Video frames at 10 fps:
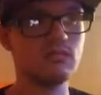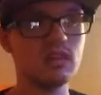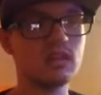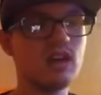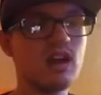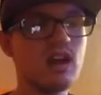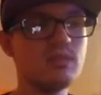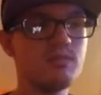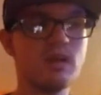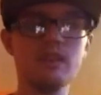The guy
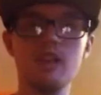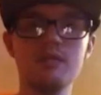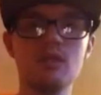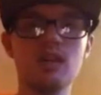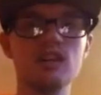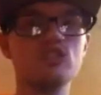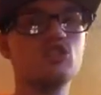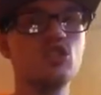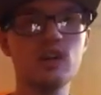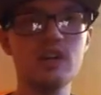playing Damien Dark is
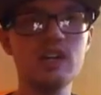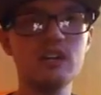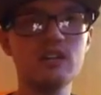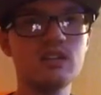good.